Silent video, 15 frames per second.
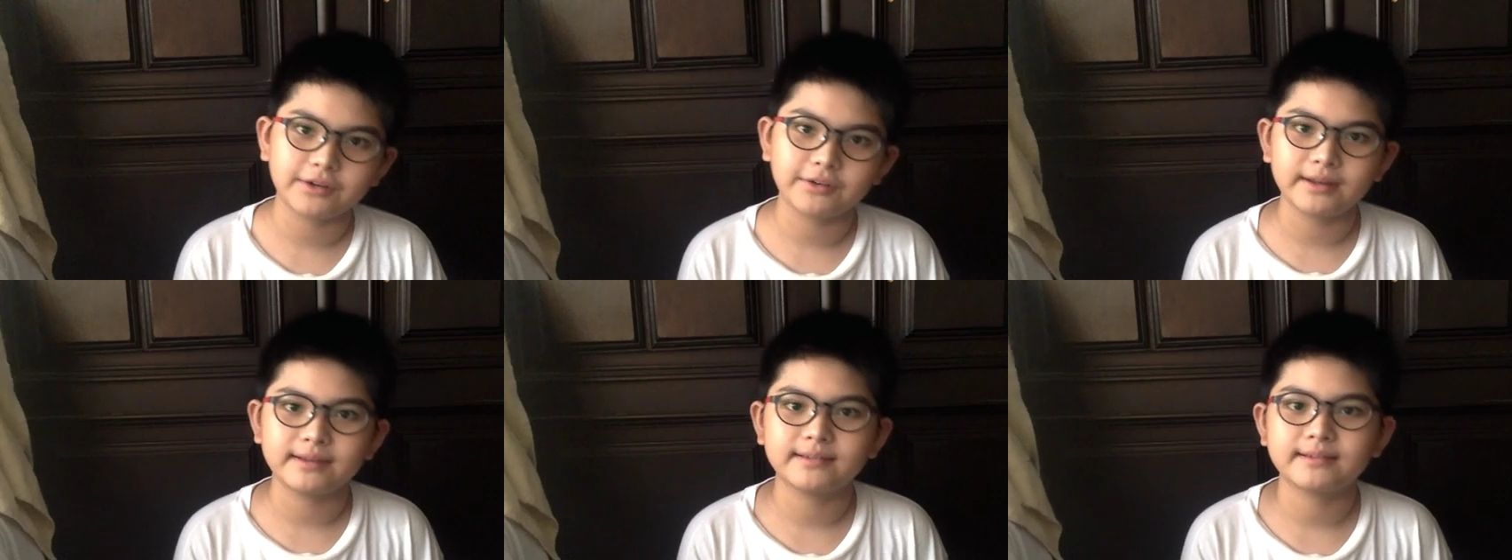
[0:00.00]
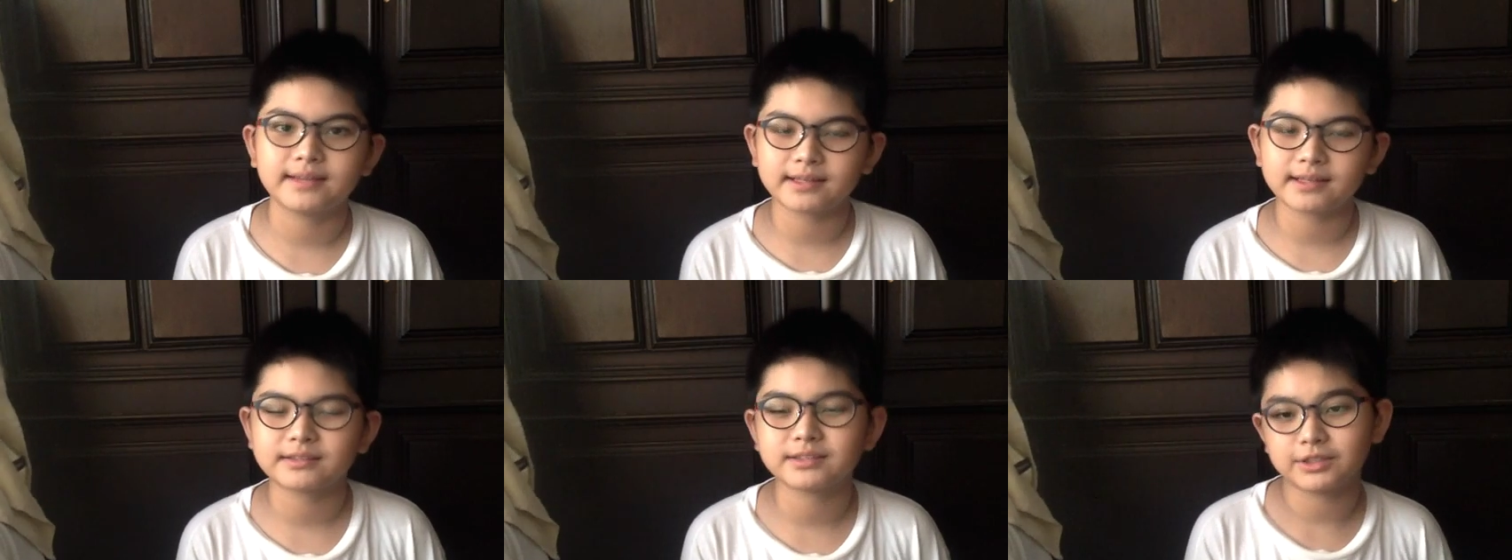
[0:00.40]
grade
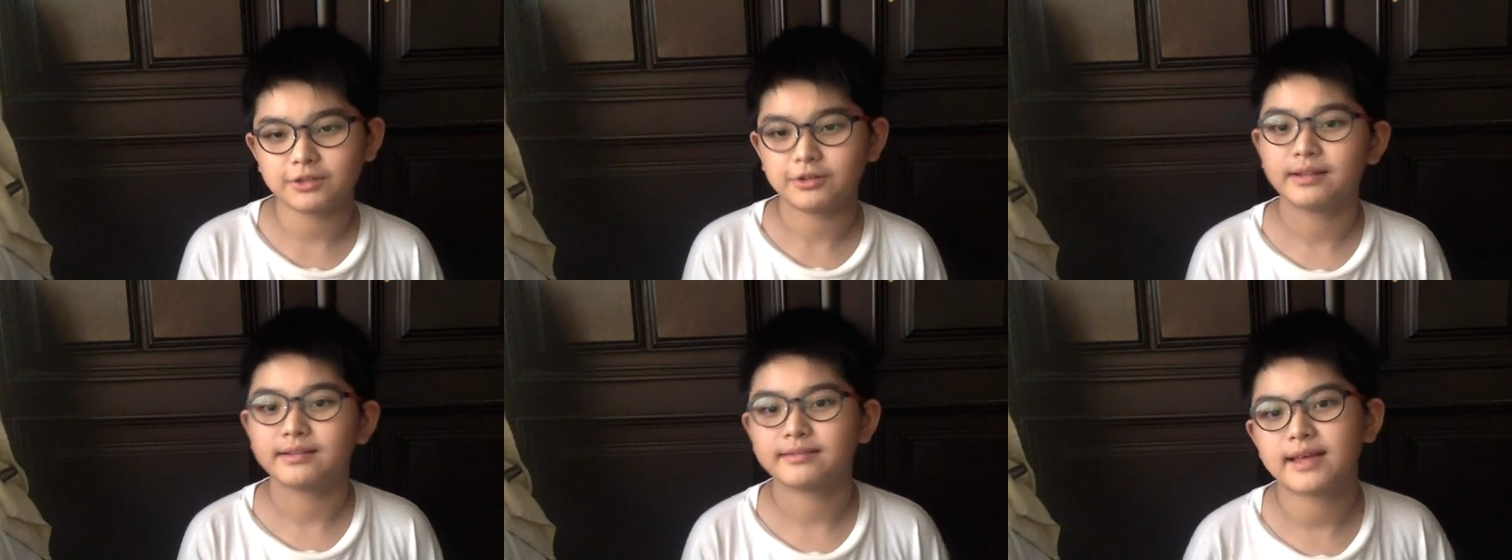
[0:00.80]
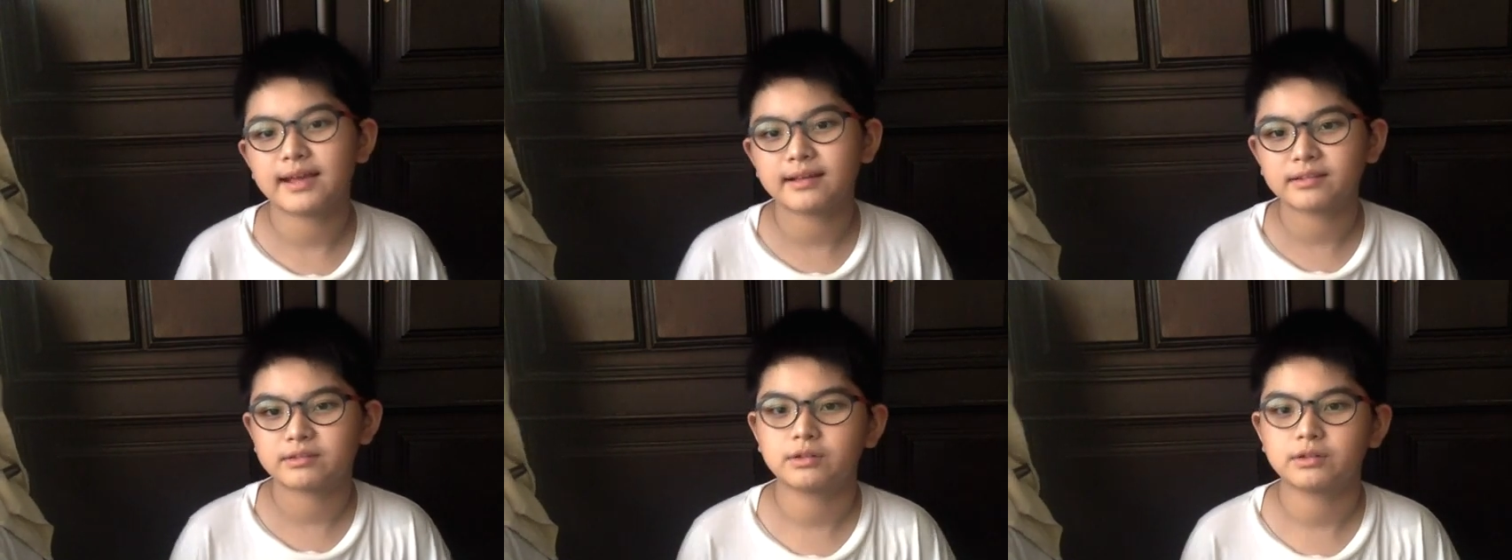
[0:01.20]
6 student
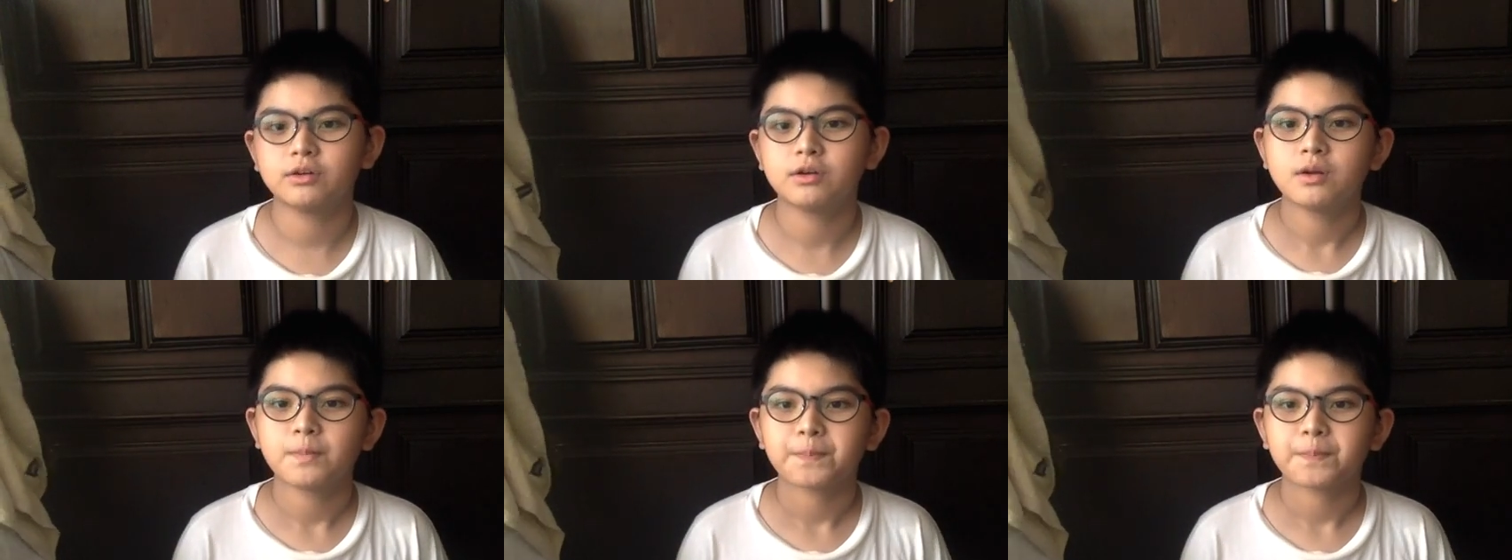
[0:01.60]
takes to